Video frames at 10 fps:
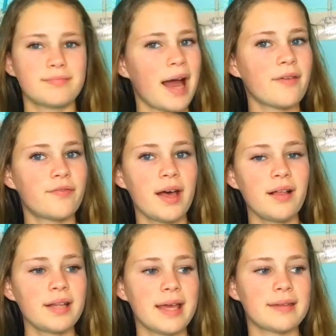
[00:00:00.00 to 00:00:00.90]
I
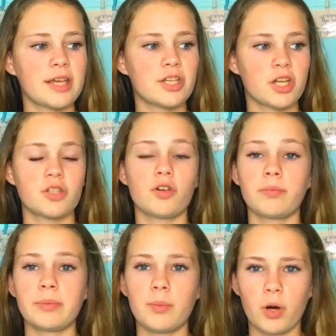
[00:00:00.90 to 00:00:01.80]
felt like they should have
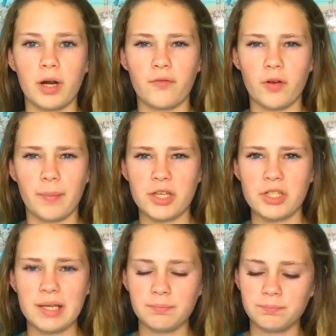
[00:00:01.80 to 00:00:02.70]
told me more
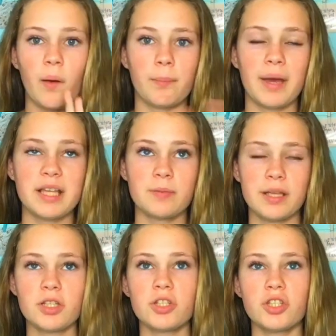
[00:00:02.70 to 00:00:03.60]
information. My
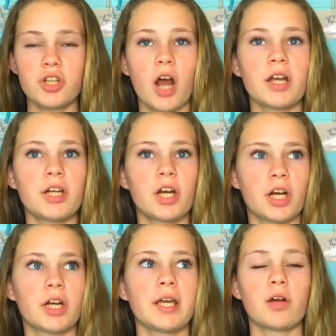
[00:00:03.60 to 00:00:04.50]
spacers started
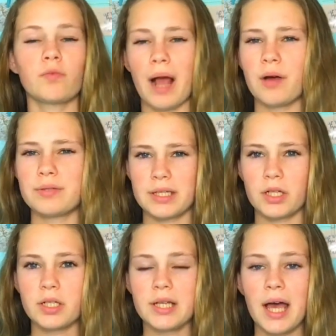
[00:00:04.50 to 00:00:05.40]
hurting around
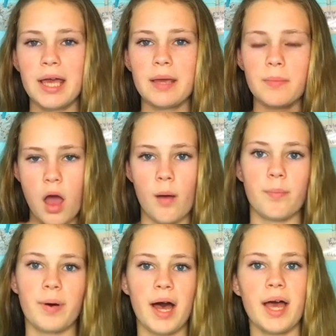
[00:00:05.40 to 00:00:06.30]
dinner time,
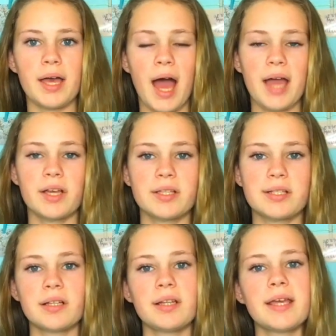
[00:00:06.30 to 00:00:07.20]
but I could
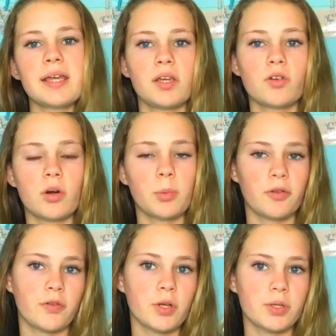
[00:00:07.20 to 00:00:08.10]
still like eat normal
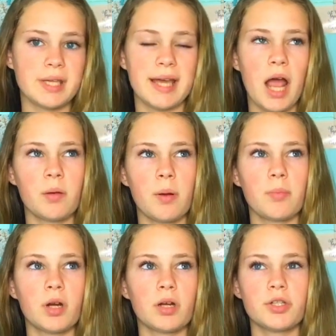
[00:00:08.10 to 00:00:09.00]
foods. Like, I
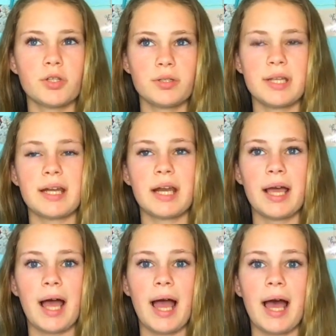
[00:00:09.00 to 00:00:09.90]
remember Tuesday
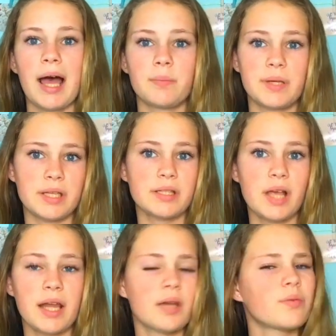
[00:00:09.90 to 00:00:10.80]
night I had pizza
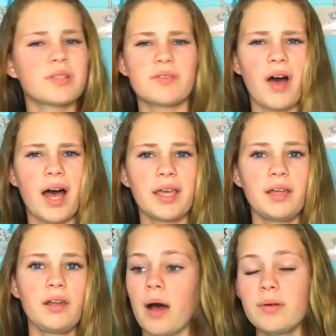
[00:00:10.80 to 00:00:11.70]
and it was
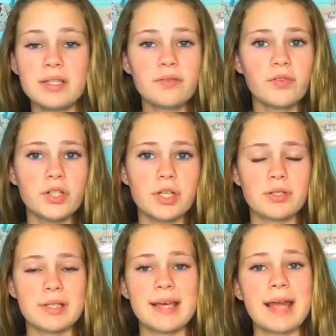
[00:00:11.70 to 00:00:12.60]
fine. That was it for
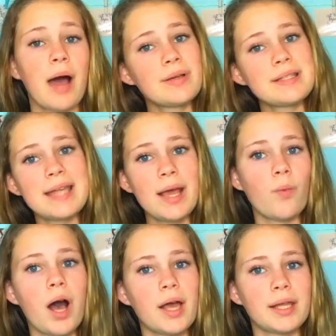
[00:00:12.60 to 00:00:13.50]
Tuesday. That was day
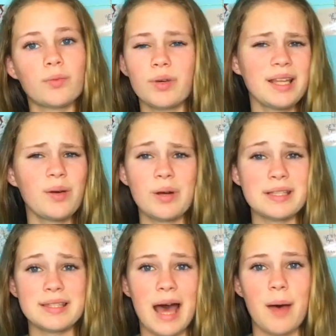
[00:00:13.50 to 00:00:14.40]
one. It really
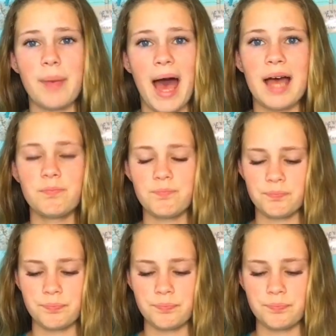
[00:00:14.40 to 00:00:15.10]
wasn't that bad.